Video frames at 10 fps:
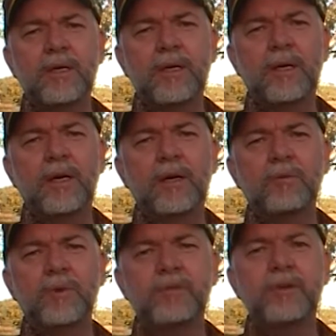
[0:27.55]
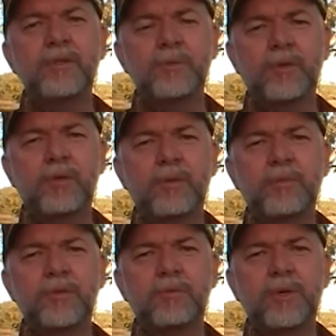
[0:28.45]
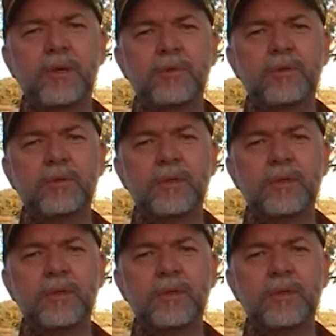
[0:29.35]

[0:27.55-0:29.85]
uh, with very small numbers of people.